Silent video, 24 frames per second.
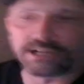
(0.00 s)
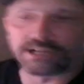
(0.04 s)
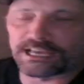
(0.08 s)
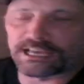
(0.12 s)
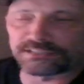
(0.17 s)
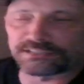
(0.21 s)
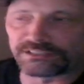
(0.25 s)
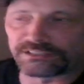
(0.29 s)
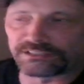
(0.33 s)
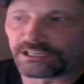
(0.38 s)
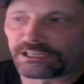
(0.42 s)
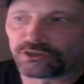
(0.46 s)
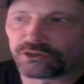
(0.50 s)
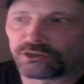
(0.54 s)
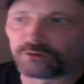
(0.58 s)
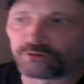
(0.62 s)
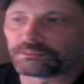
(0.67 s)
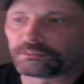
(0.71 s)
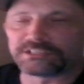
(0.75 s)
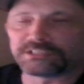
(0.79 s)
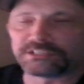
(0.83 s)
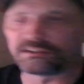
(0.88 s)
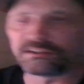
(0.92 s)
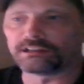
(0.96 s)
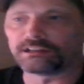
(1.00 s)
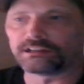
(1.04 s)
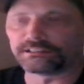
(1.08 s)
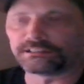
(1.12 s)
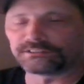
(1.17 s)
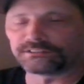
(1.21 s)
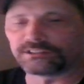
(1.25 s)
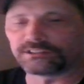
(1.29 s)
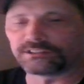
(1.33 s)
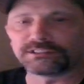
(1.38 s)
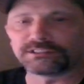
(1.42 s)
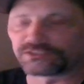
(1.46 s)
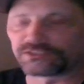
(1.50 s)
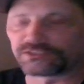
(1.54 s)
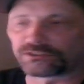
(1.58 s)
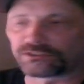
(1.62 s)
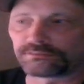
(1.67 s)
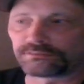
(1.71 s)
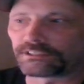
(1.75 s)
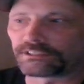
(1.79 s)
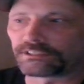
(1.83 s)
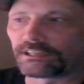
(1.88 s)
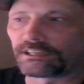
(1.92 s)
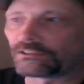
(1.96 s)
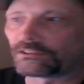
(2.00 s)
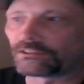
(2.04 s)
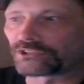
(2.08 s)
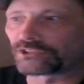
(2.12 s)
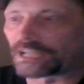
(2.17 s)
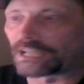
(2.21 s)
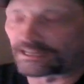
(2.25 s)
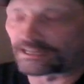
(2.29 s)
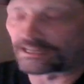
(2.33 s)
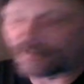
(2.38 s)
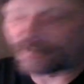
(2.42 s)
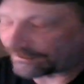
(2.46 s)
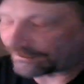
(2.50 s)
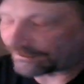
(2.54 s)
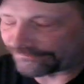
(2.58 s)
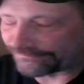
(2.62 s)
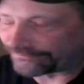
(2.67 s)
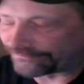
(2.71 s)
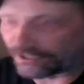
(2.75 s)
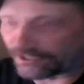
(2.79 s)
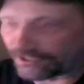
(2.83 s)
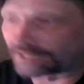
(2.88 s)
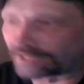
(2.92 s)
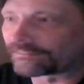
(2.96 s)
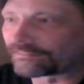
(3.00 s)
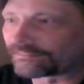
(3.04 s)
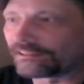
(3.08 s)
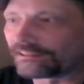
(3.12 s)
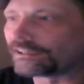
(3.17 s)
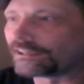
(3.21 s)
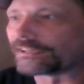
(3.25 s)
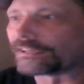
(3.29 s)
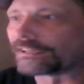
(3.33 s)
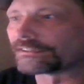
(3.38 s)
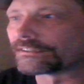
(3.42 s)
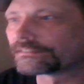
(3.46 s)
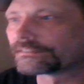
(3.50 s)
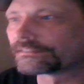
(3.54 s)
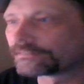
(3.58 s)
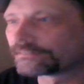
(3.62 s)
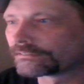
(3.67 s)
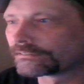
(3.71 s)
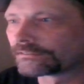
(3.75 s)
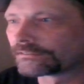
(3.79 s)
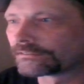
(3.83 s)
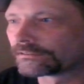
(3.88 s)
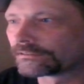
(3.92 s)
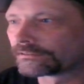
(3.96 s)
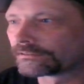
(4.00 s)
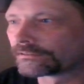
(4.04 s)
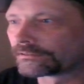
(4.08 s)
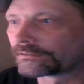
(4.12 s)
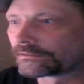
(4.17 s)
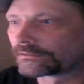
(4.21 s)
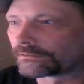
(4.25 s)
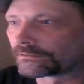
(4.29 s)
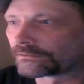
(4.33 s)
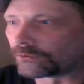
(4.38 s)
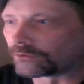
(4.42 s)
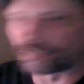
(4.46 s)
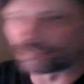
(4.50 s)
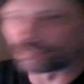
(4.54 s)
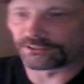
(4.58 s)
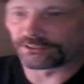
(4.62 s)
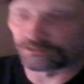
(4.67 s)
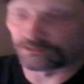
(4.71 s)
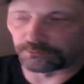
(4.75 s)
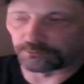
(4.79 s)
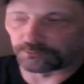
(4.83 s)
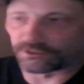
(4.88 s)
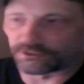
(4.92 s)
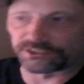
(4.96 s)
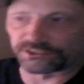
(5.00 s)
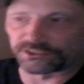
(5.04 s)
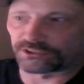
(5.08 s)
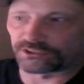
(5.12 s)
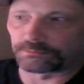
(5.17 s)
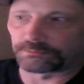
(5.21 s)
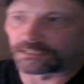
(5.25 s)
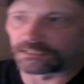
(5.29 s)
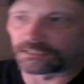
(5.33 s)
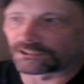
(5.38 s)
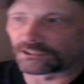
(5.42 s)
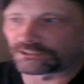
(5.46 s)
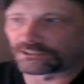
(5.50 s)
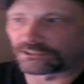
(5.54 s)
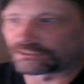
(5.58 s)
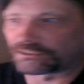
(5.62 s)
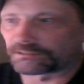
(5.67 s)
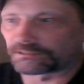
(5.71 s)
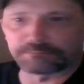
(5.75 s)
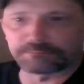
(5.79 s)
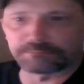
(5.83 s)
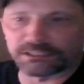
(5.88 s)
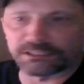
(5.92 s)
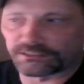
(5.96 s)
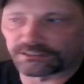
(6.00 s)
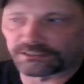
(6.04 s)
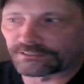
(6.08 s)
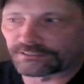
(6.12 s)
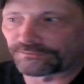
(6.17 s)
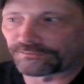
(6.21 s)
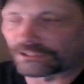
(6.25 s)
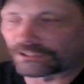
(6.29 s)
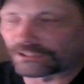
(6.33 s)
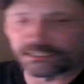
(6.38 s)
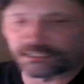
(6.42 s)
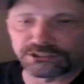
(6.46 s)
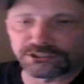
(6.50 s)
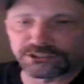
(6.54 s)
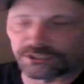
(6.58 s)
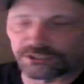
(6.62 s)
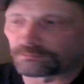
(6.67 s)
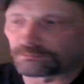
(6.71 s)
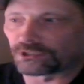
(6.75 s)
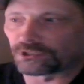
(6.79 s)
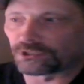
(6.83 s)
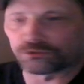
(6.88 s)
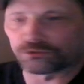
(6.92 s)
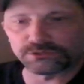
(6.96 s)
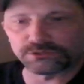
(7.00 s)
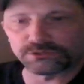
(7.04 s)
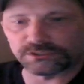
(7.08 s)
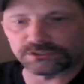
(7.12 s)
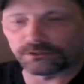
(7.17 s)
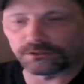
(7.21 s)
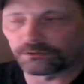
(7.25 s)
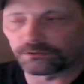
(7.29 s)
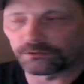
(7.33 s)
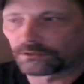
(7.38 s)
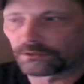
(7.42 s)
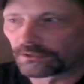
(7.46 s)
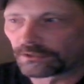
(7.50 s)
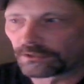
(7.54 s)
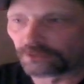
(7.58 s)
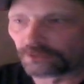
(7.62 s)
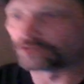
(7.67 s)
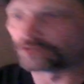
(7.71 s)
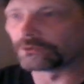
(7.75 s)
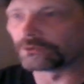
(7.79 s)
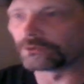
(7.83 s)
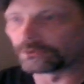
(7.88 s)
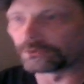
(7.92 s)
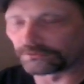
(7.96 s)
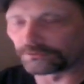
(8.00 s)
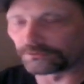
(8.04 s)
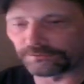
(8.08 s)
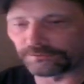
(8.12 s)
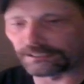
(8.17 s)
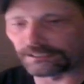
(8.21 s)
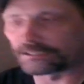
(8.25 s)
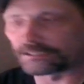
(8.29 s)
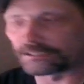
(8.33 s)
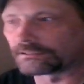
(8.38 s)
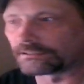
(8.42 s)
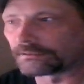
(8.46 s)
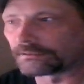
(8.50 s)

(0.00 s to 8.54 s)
Naomi done to deserve a title shot? Not a fucking thing. What? Just because she's married to fucking Jimmy Uso, who fucking...